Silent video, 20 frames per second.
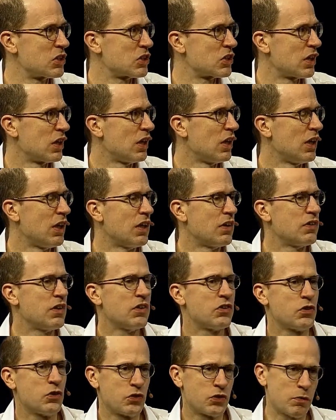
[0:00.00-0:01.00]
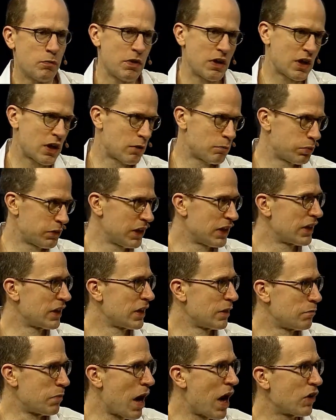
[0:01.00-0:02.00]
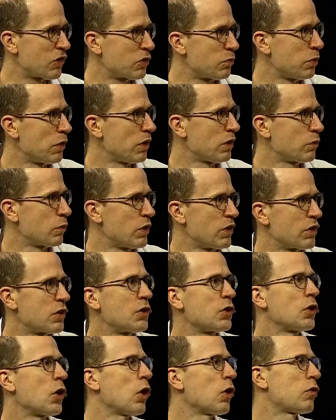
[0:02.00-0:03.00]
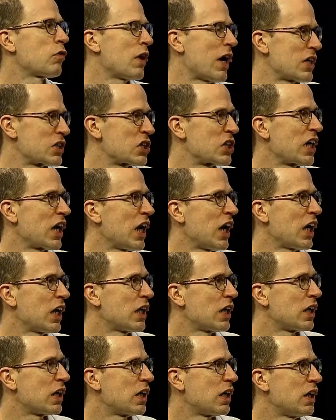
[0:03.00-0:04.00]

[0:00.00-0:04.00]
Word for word: Mm -hmm. This used to be completely impossible with good old-fashioned AI.